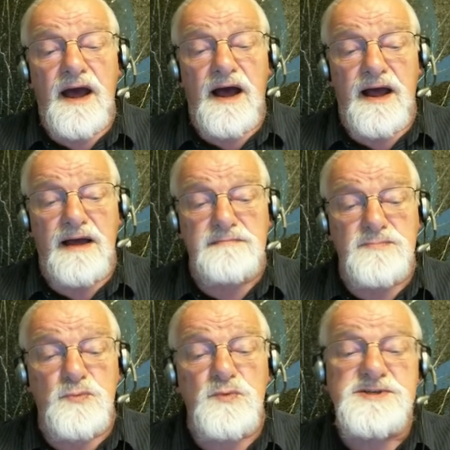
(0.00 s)

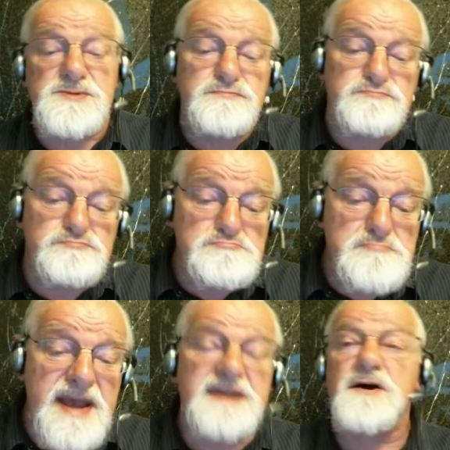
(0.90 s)
um, which
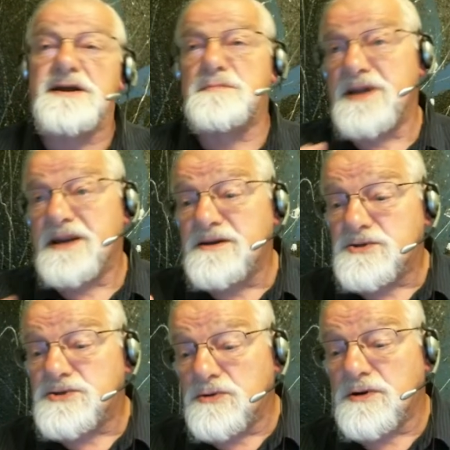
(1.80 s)
may not have been
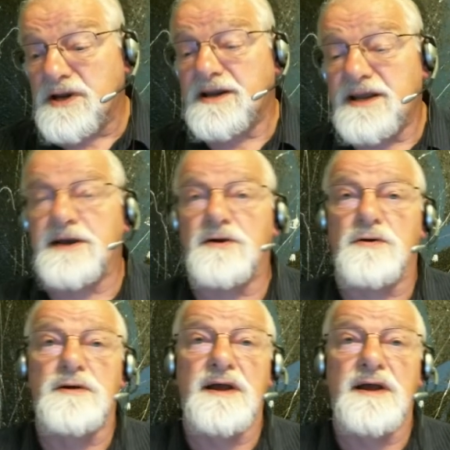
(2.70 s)
totally legal.